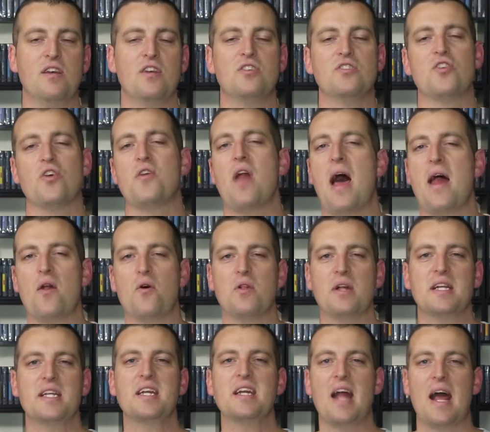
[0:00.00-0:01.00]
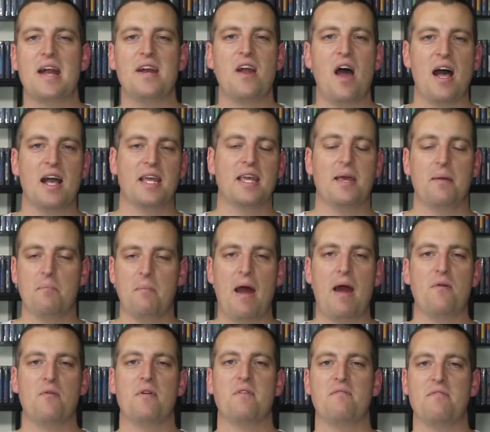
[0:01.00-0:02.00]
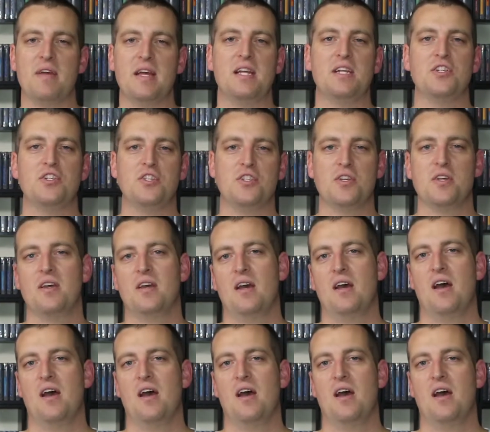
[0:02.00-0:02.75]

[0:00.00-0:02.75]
So not only did I not get my revenge,